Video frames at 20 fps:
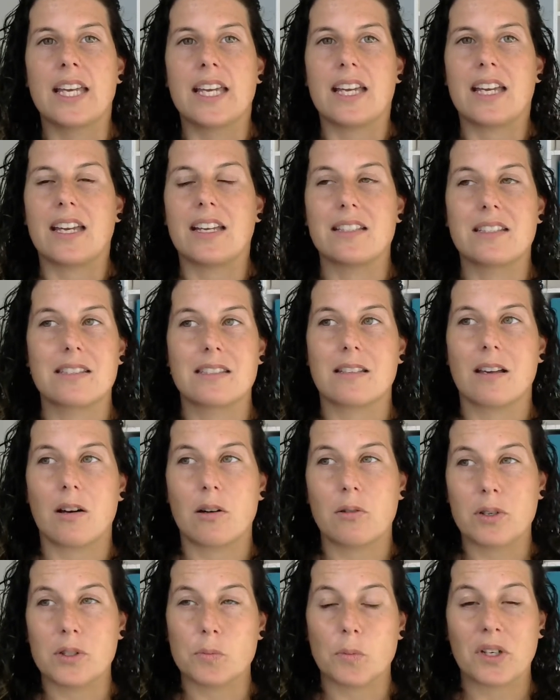it's
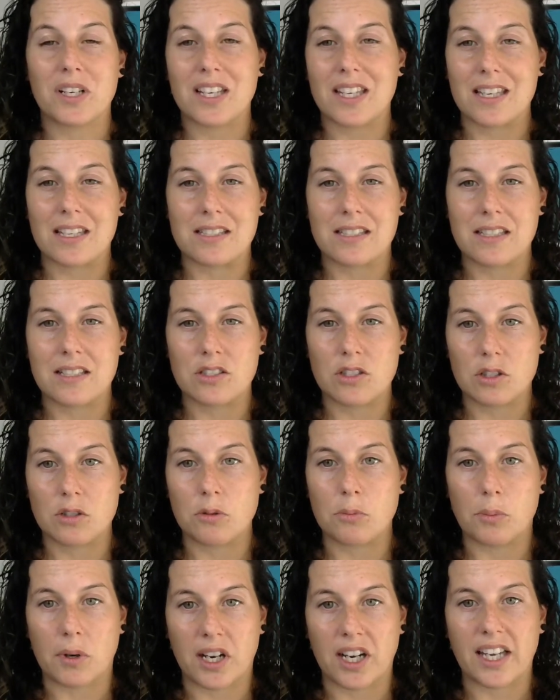always pretty easy to
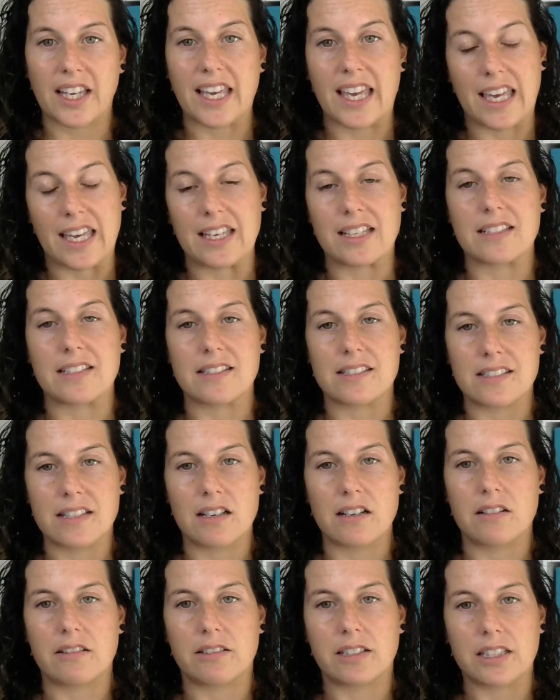buy and
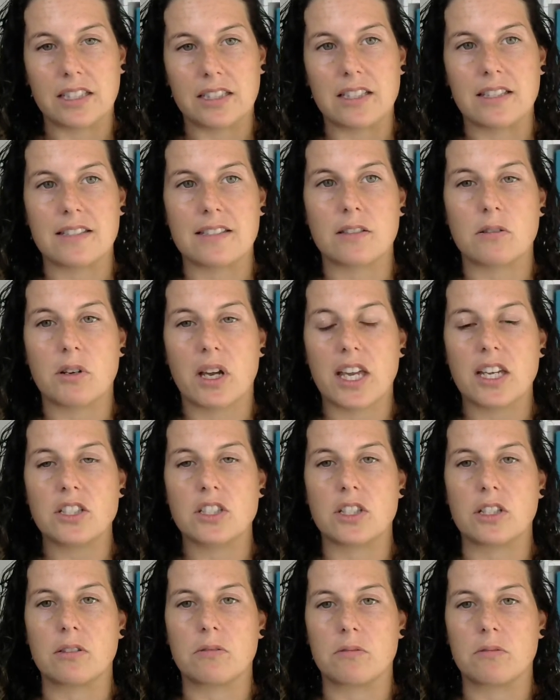sell in this location,